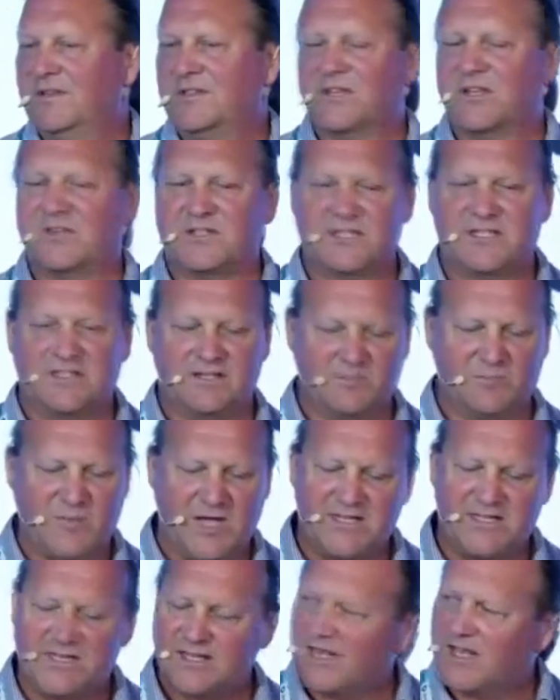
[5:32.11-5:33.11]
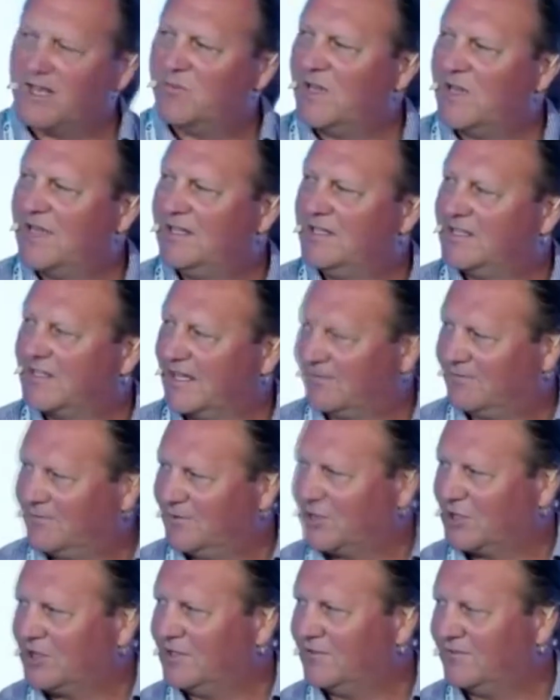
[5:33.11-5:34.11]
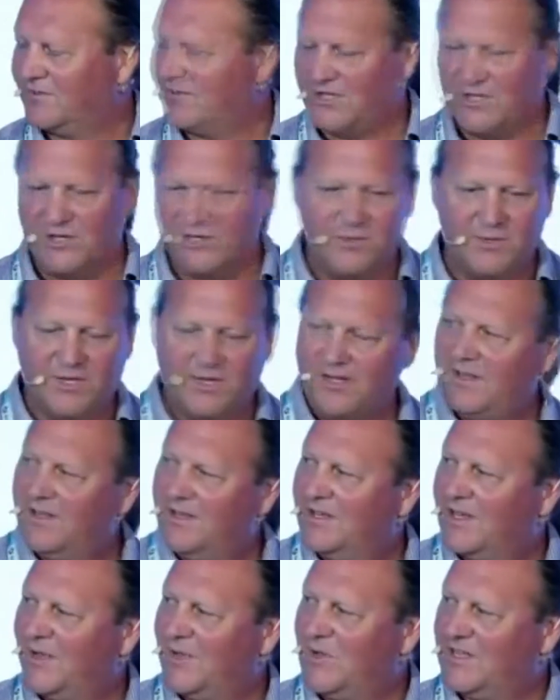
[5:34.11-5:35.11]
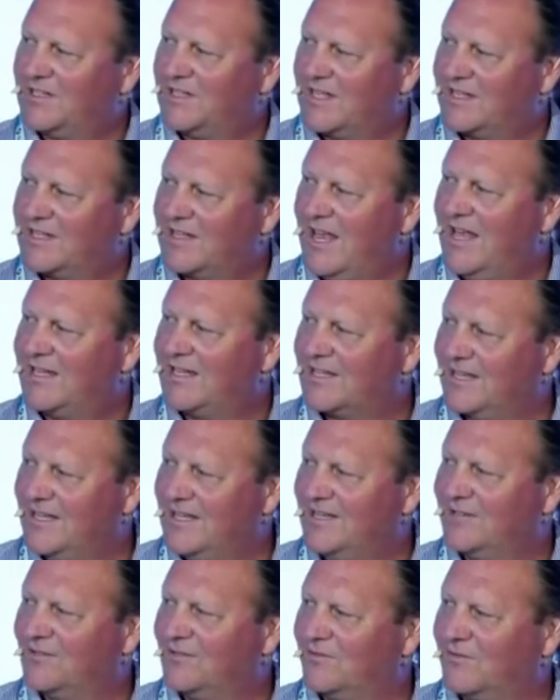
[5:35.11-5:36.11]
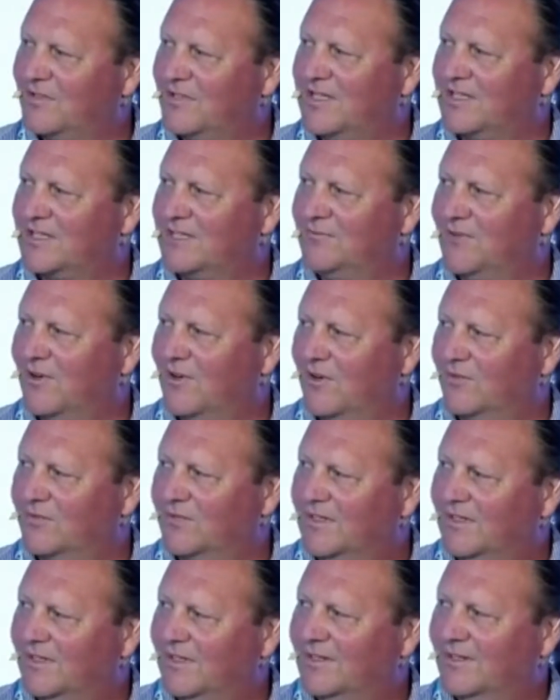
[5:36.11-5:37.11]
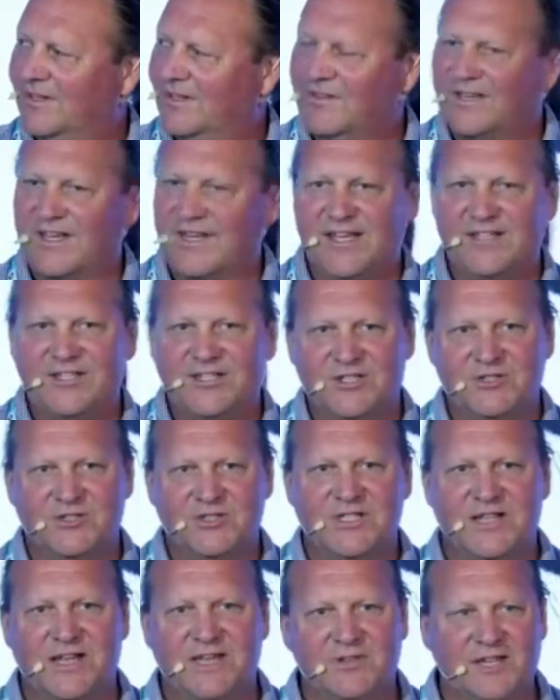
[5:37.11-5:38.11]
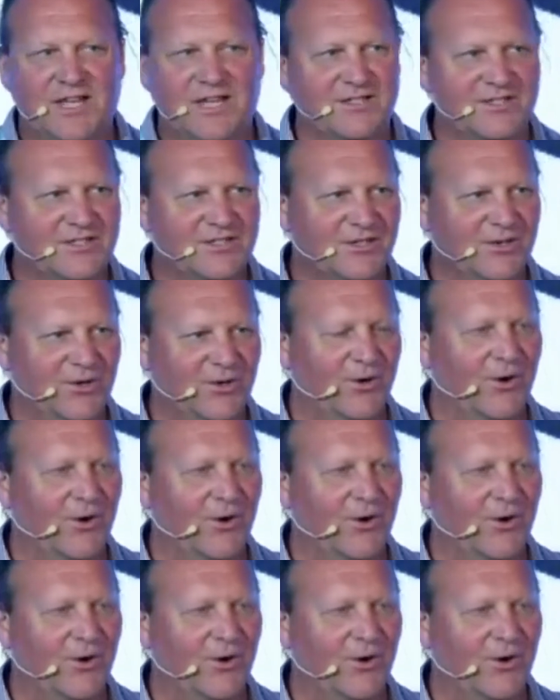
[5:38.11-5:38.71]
So it's basically, it means, unfortunately for you, it means there's less legal fees involved, and the case usually never gets to